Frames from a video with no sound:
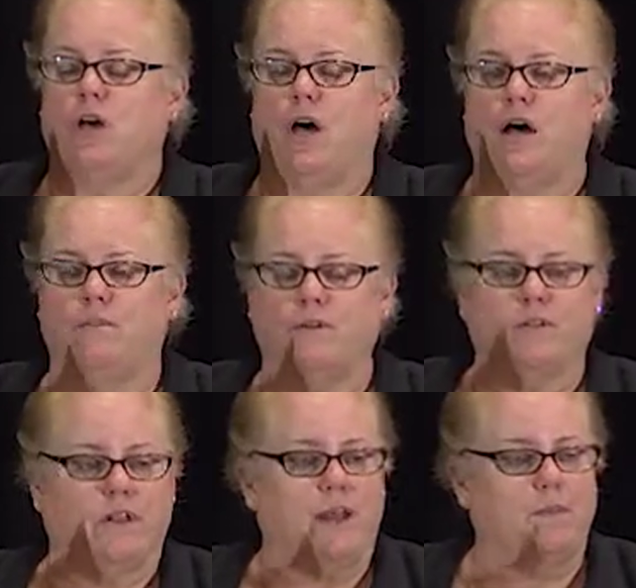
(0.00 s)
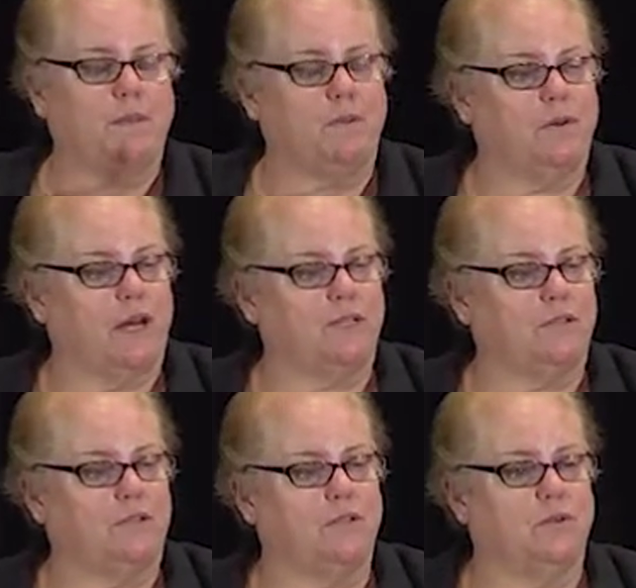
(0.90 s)
There's a lot of people who like
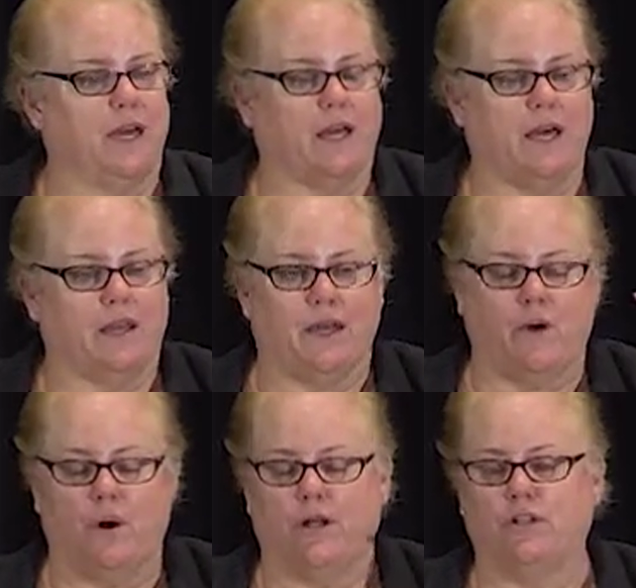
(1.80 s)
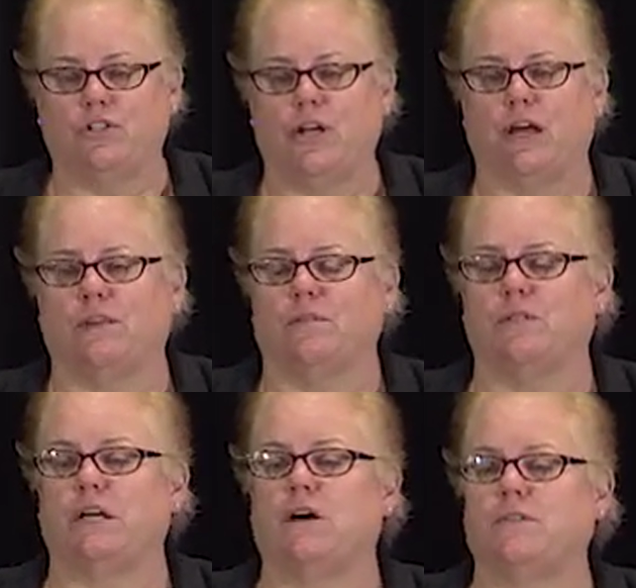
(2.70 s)
to do that quality check
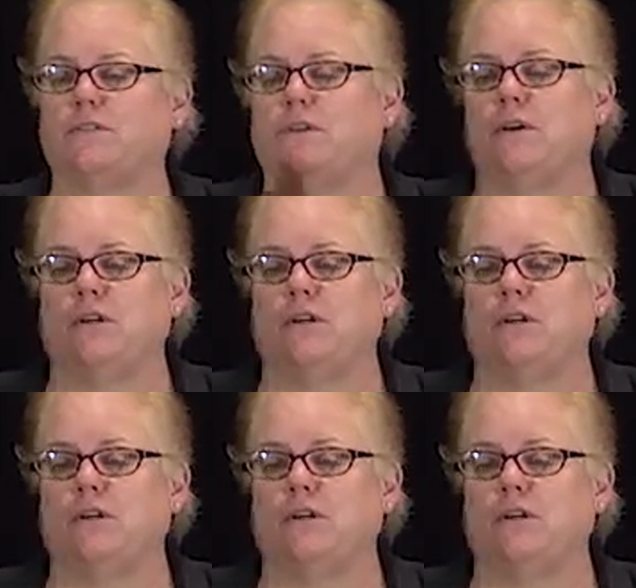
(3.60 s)
themselves.